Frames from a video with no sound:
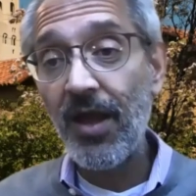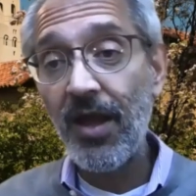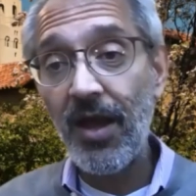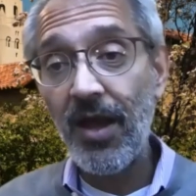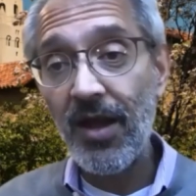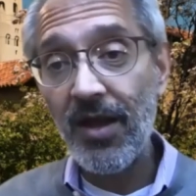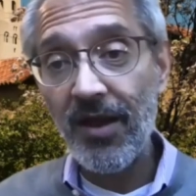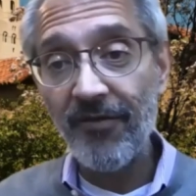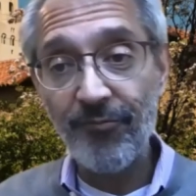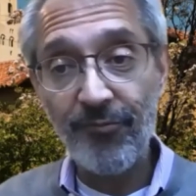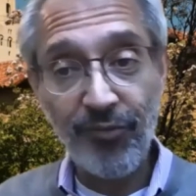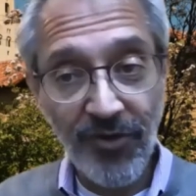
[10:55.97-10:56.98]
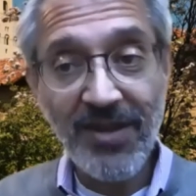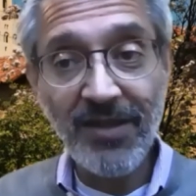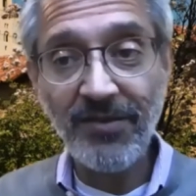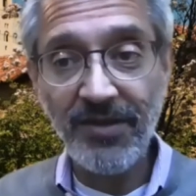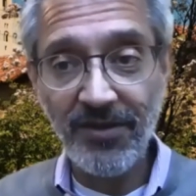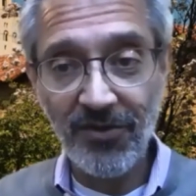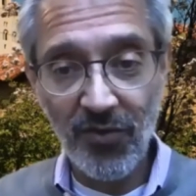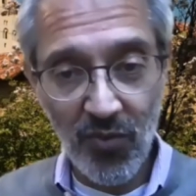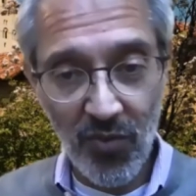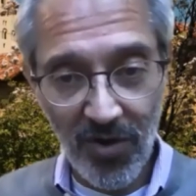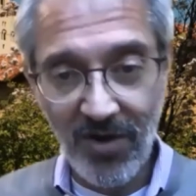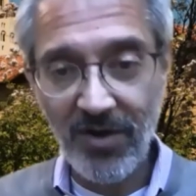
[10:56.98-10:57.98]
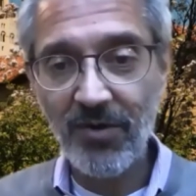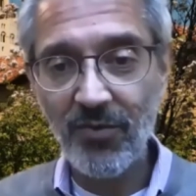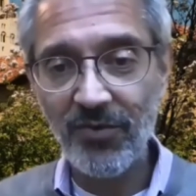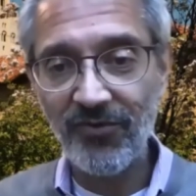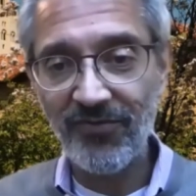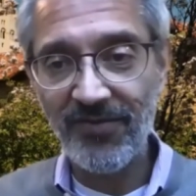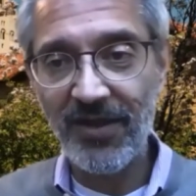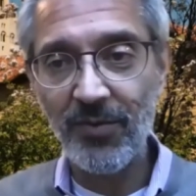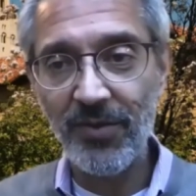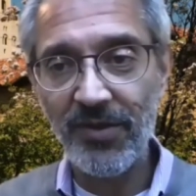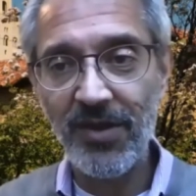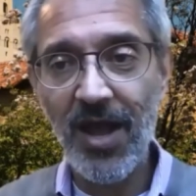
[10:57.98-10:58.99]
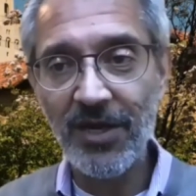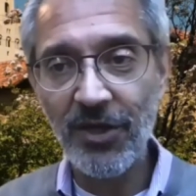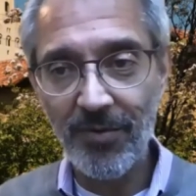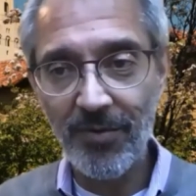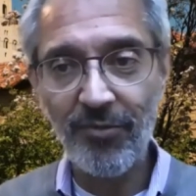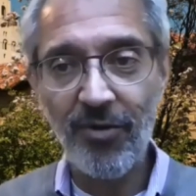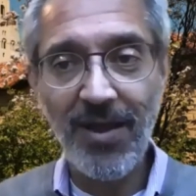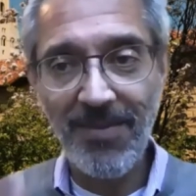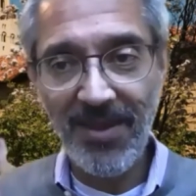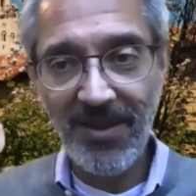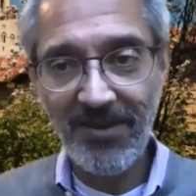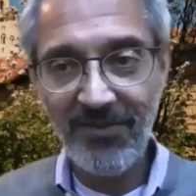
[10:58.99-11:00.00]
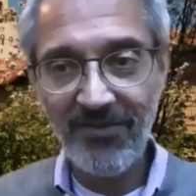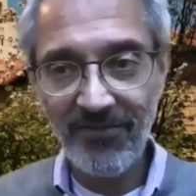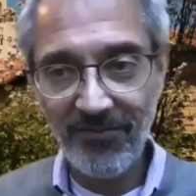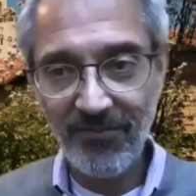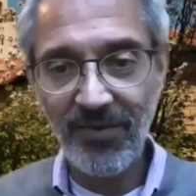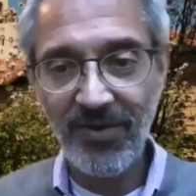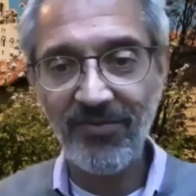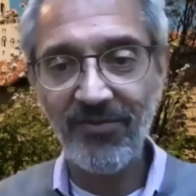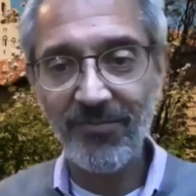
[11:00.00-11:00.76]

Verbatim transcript: of preclinical work, which is done with non-human primates, rhesus